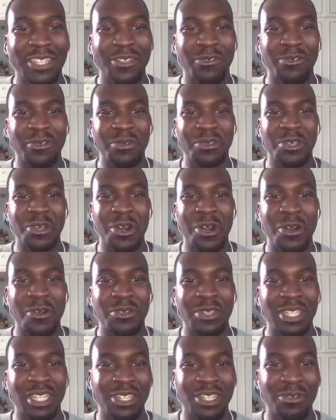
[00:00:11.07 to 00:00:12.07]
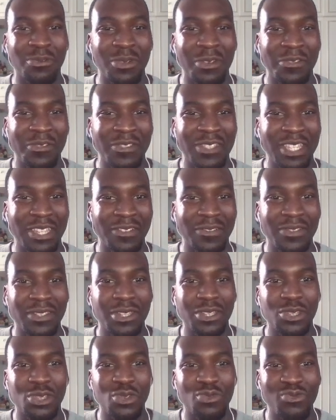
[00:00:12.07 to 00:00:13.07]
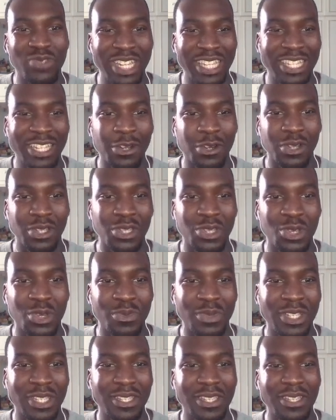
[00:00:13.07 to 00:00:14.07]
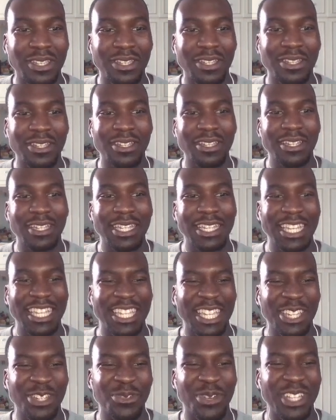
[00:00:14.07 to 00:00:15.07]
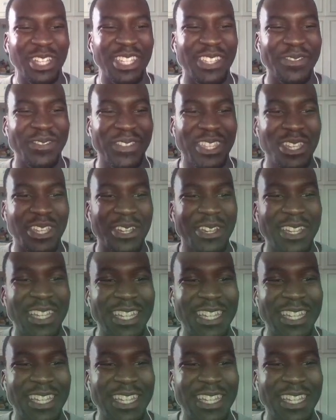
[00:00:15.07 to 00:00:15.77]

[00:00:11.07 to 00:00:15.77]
of cryptocurrency derivatives to retail consumers. Let's get straight into the video.